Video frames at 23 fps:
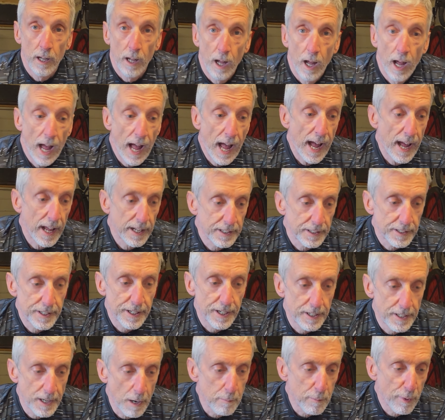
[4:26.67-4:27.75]
And
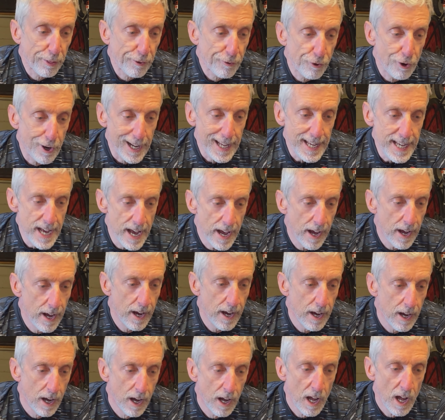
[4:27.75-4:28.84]
number 3
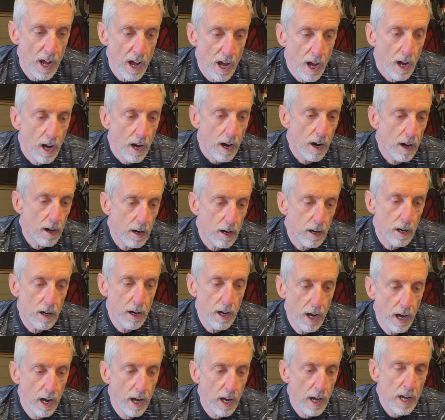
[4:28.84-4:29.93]
are
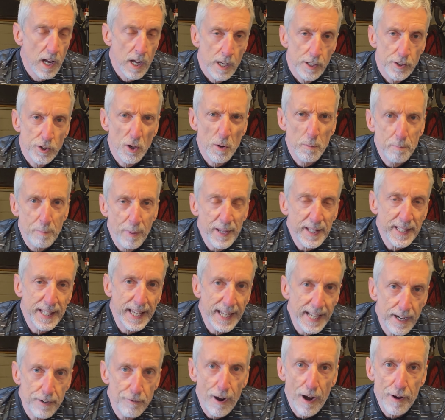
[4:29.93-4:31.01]
sort of big
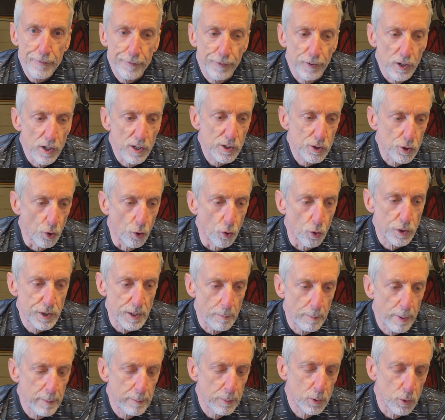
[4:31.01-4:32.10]
gear efforts, or some
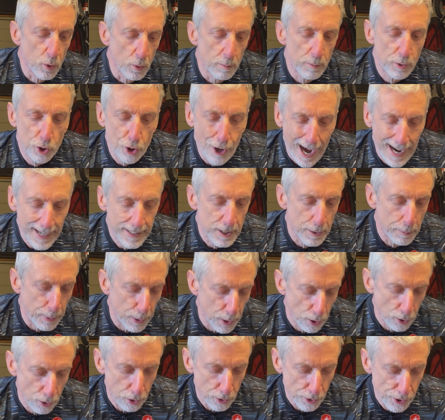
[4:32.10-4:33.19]
people call them tractor
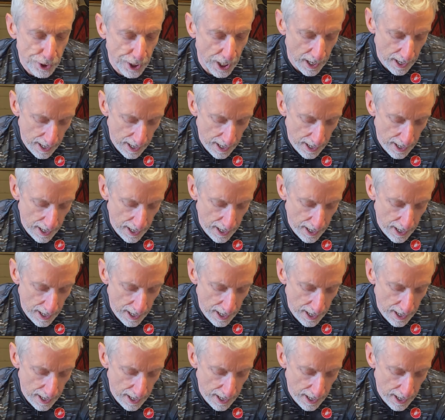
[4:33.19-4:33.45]
pulls.